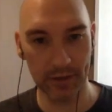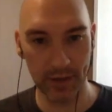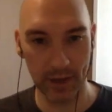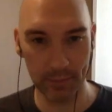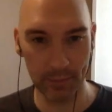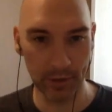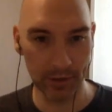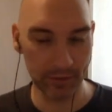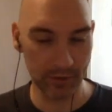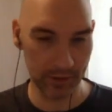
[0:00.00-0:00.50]
I
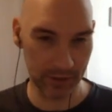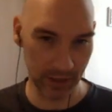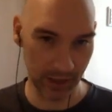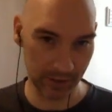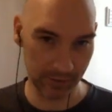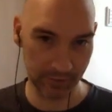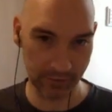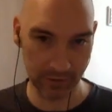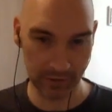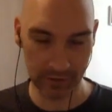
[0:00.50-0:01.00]
believe it's
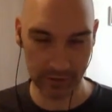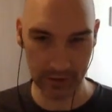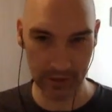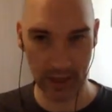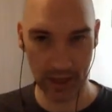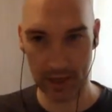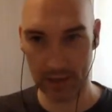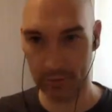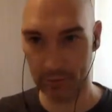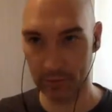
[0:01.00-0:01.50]
APHIS, the
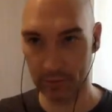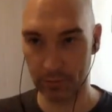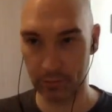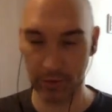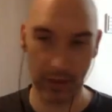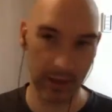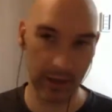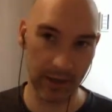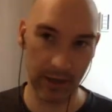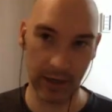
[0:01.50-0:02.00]
Animal
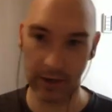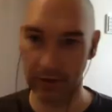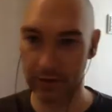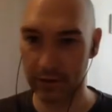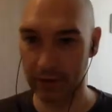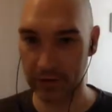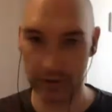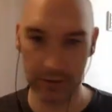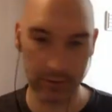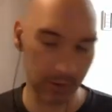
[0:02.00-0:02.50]
Plant
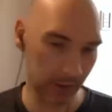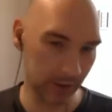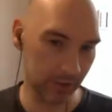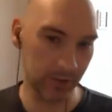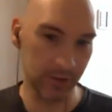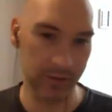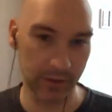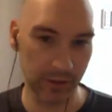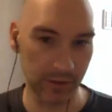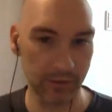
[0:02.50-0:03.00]
Health
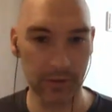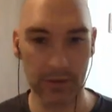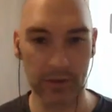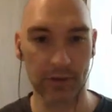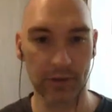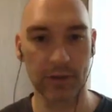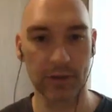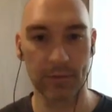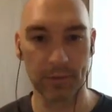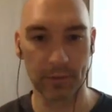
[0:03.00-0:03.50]
Inspection Service
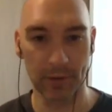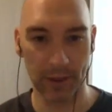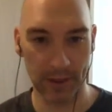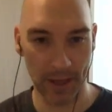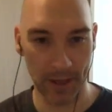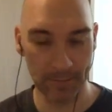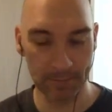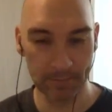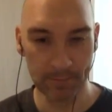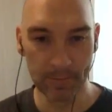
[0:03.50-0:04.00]
or something like
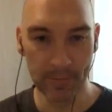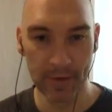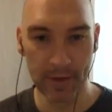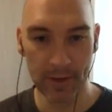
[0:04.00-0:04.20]
that.